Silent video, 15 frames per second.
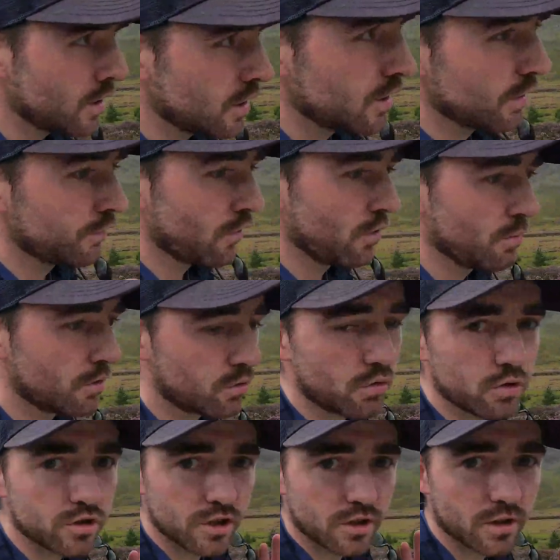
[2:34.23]
The 4
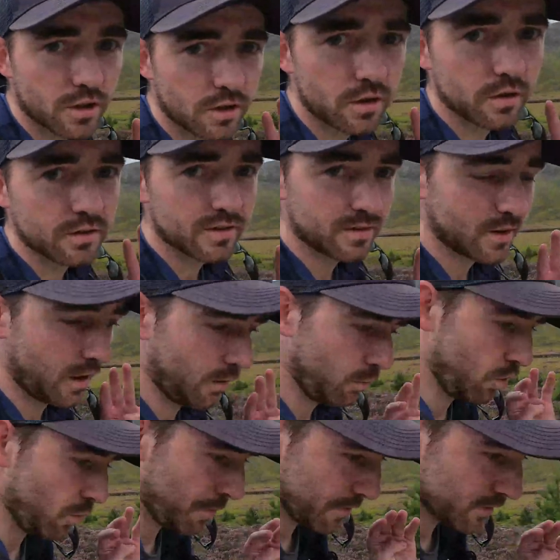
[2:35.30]
Munros that I'm
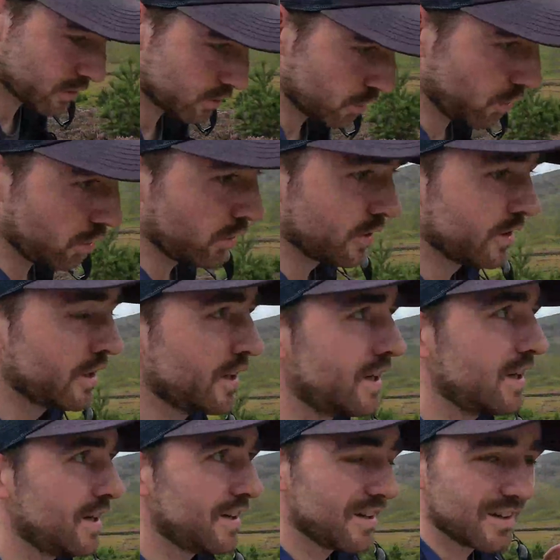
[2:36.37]
hoping to do,
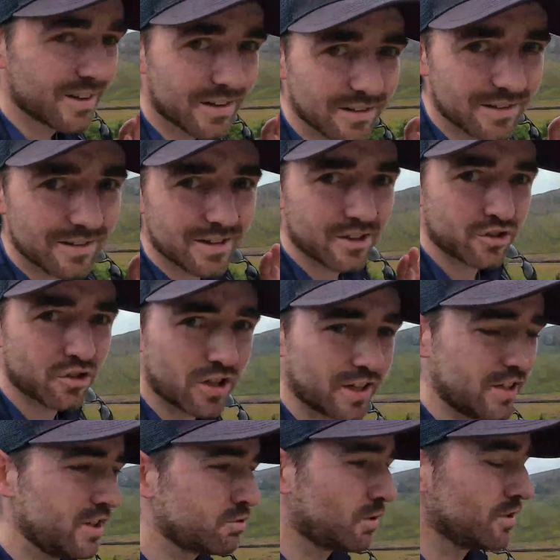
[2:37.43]
I should get
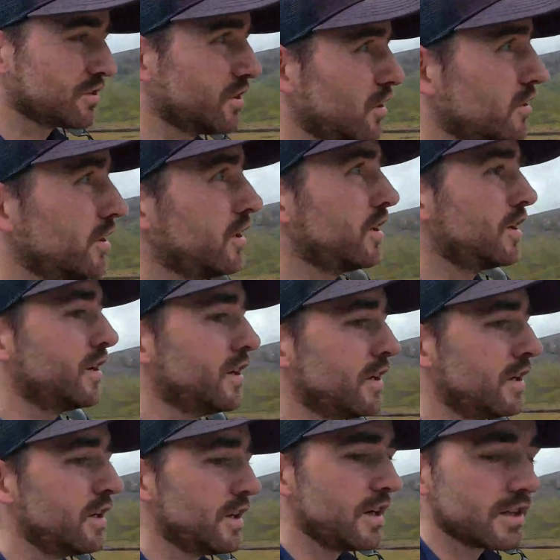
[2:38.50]
these ones done,
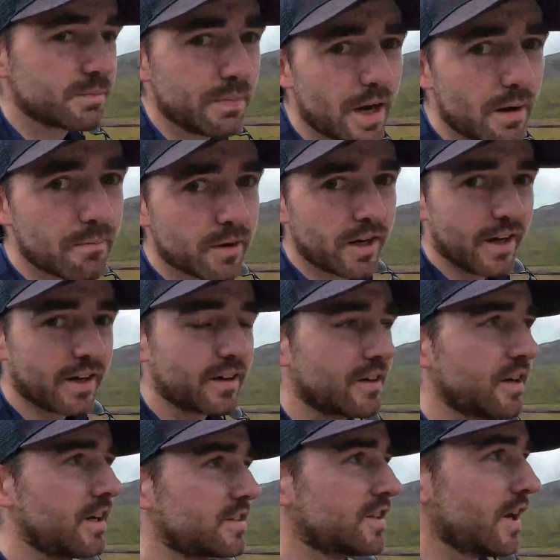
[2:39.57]
is Benbrick.
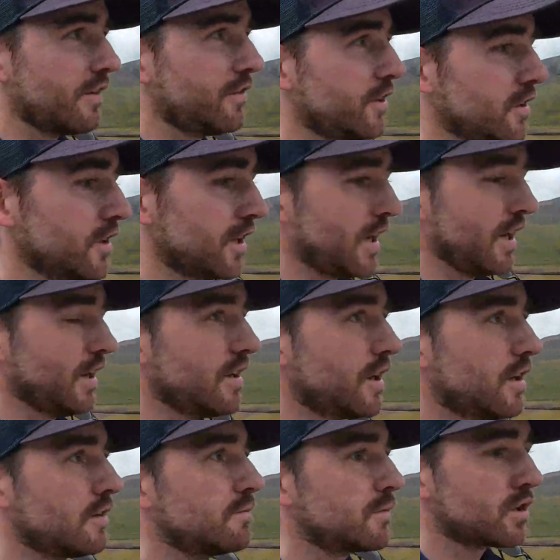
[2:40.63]
That's definitely getting
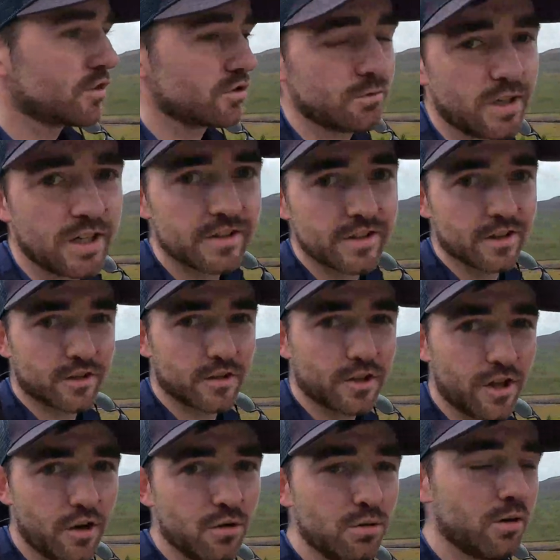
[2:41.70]
it because I'm heading there in the
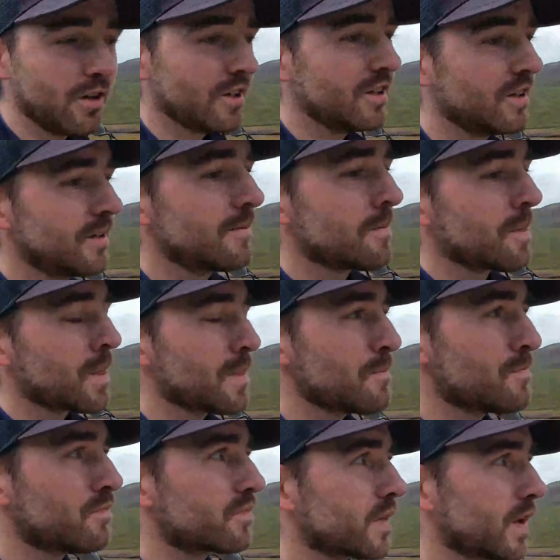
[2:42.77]
now.
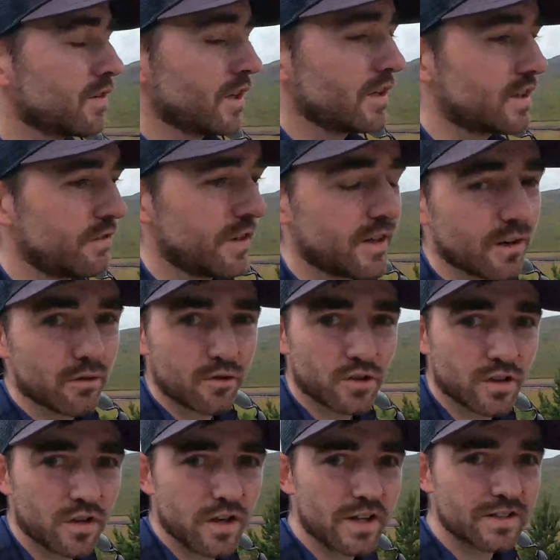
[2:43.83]
I'd like to think I've got
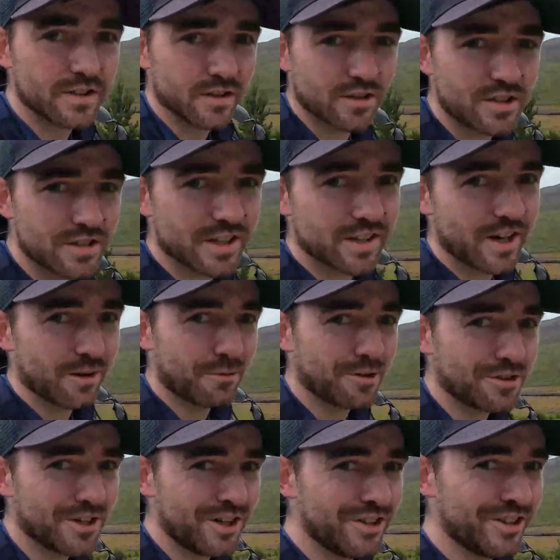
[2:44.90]
the legs to at least get that one
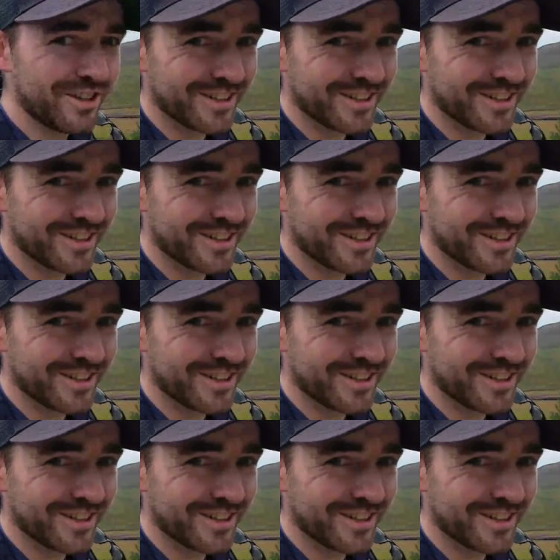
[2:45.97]
done.